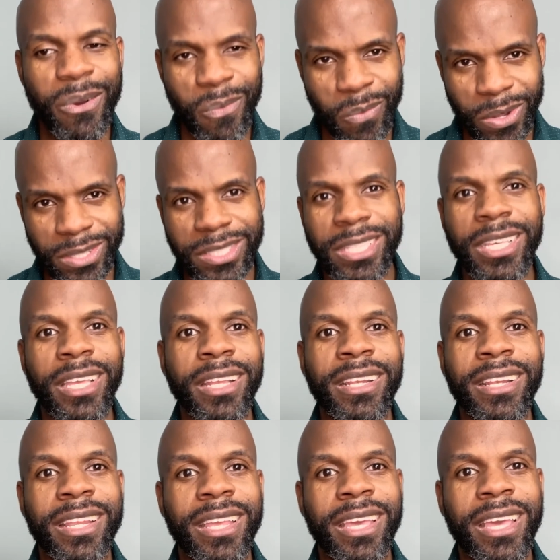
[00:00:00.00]
Once again,
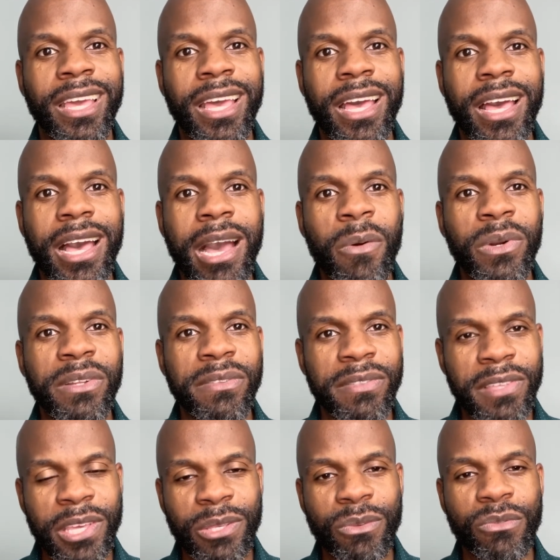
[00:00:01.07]
I want to
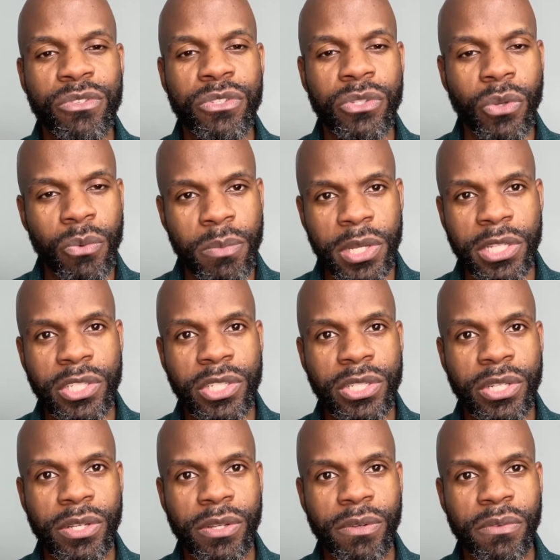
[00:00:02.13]
thank you so much
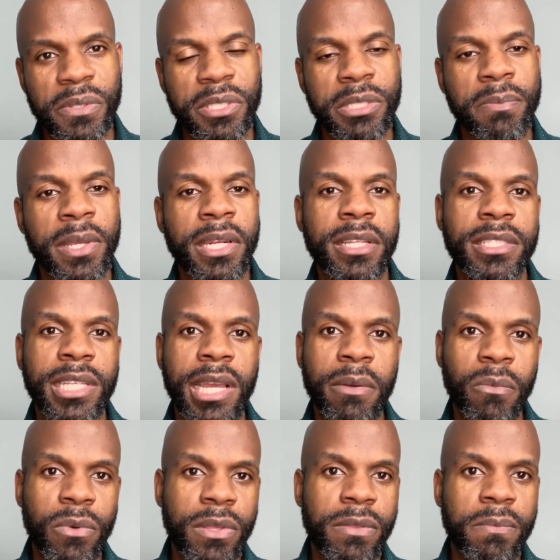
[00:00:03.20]
for spending
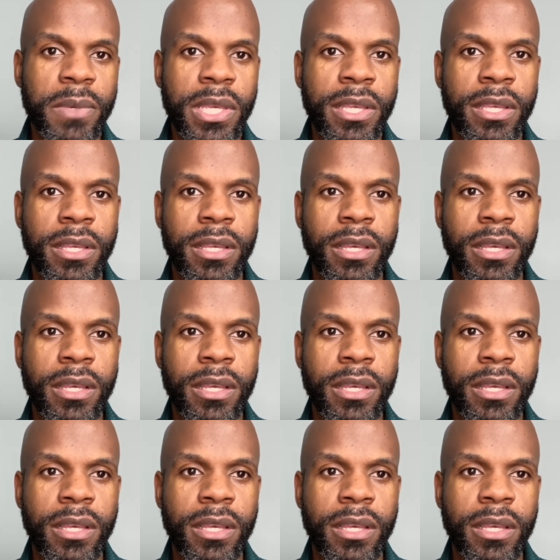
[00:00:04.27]
time with me